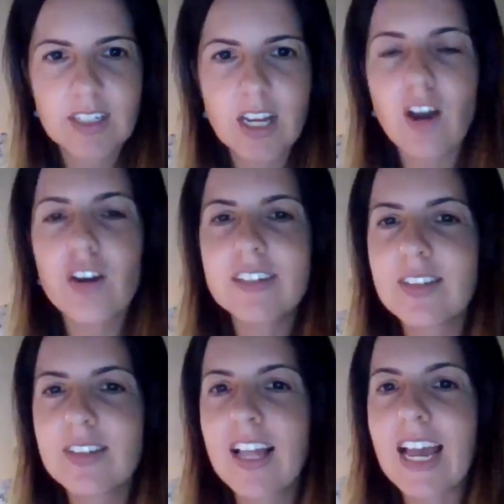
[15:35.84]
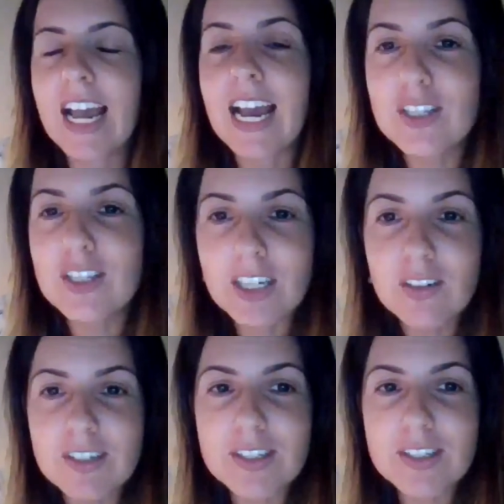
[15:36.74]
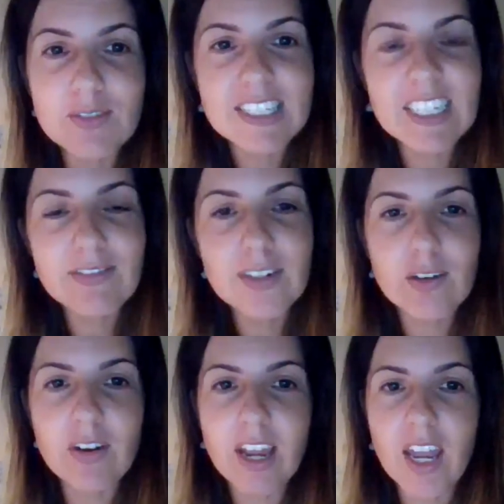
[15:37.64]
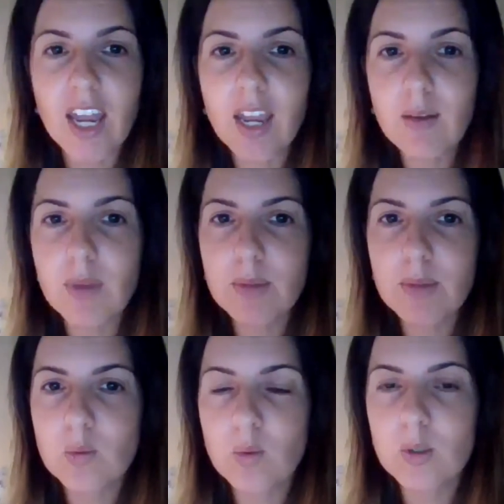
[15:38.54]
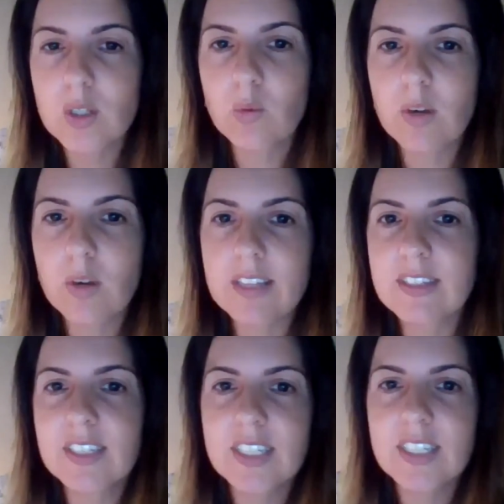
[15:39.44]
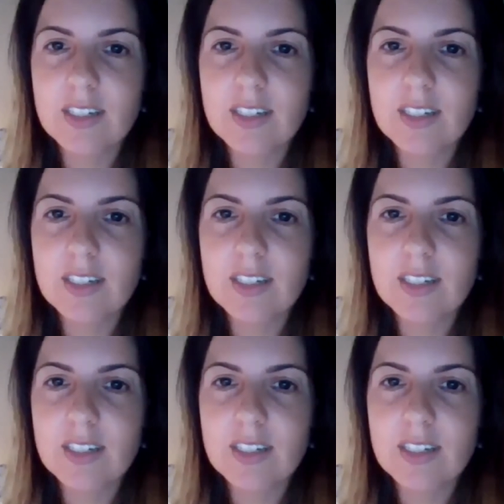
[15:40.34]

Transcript: Oh, yes. Uh, to increase the receiver array, maybe towards the west,